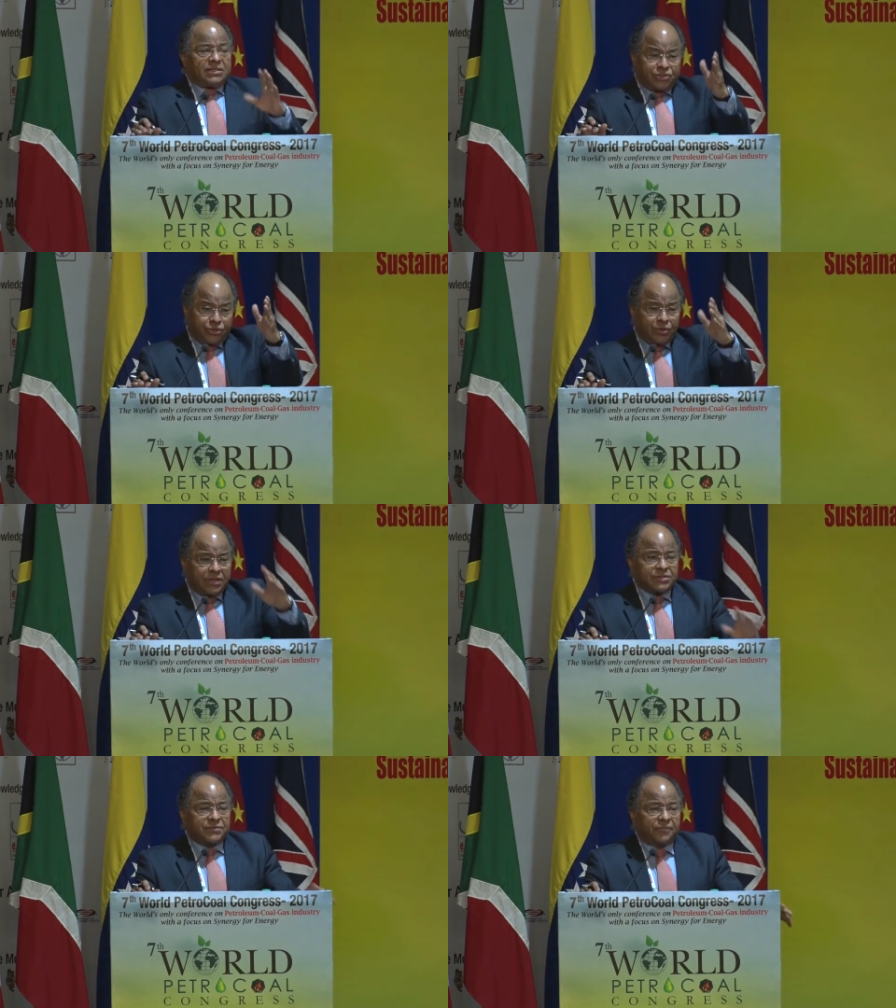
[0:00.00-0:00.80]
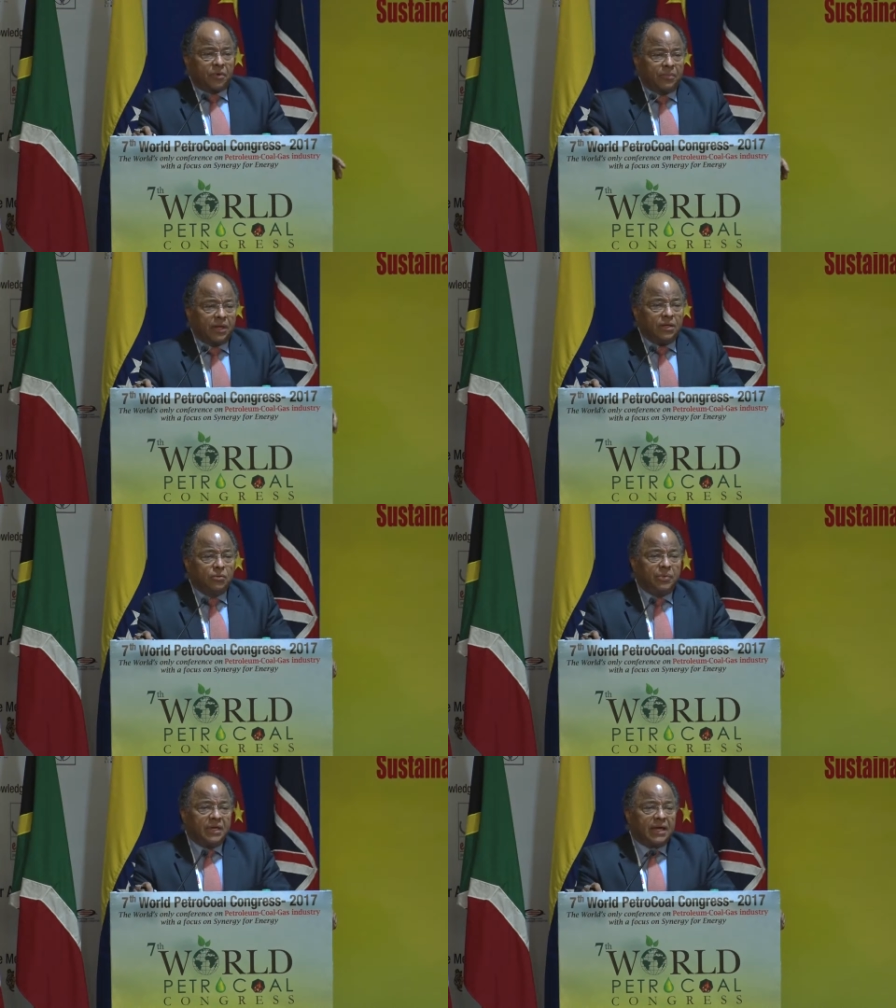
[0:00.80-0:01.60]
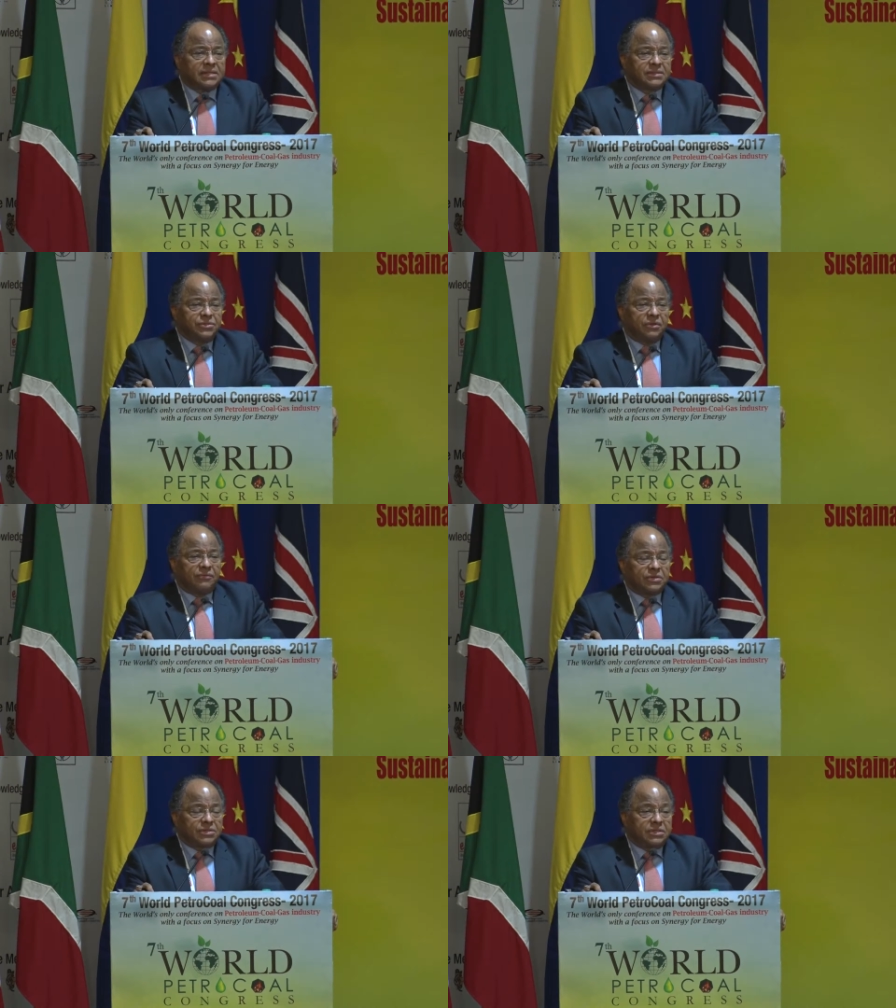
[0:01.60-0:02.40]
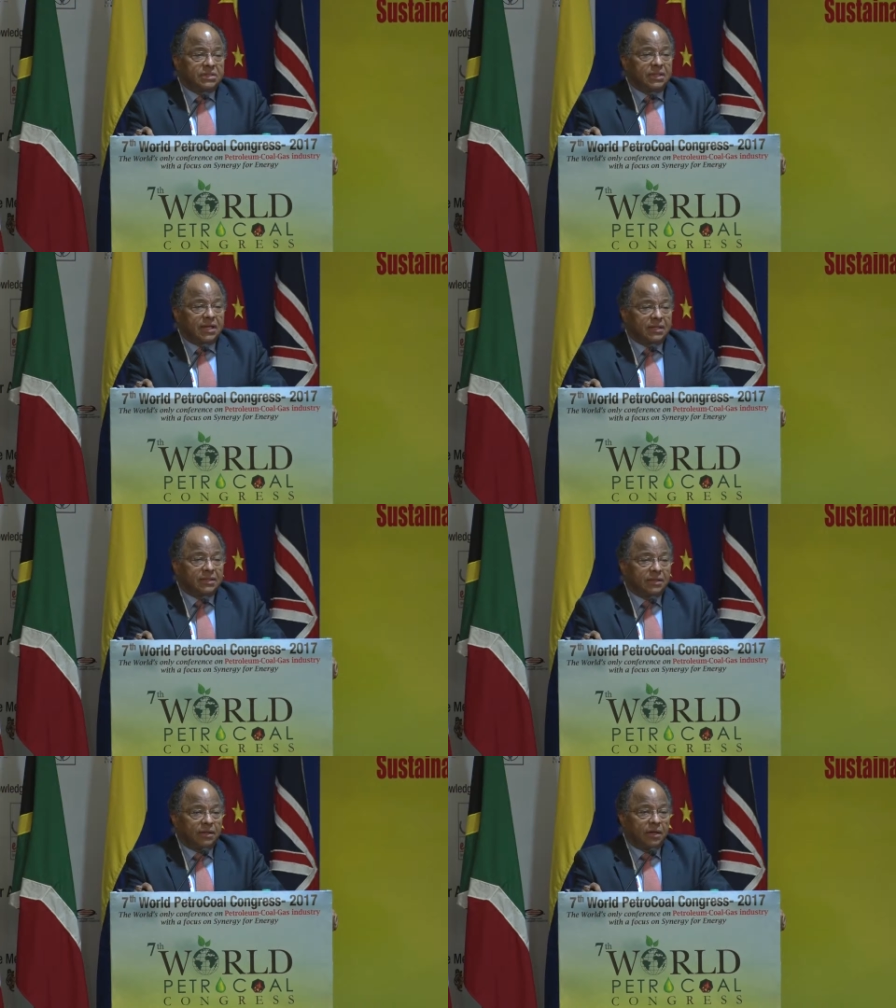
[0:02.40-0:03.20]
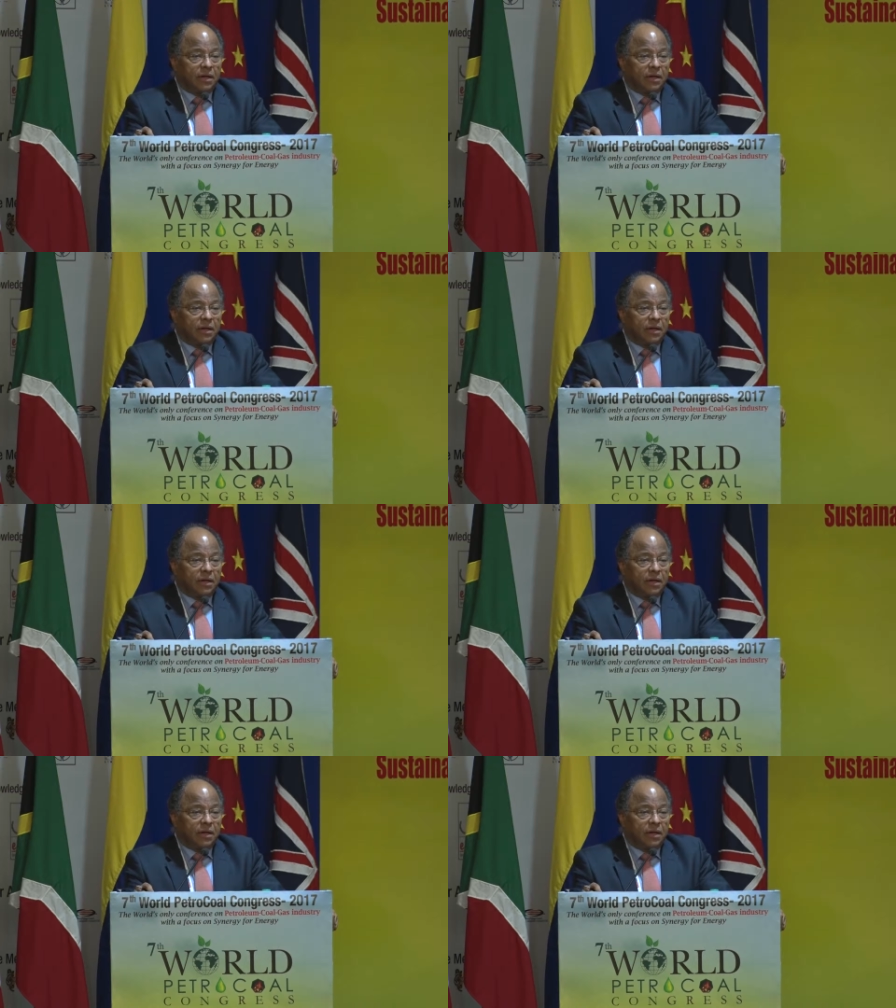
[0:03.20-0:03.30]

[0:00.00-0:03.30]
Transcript: Students from the UPS University and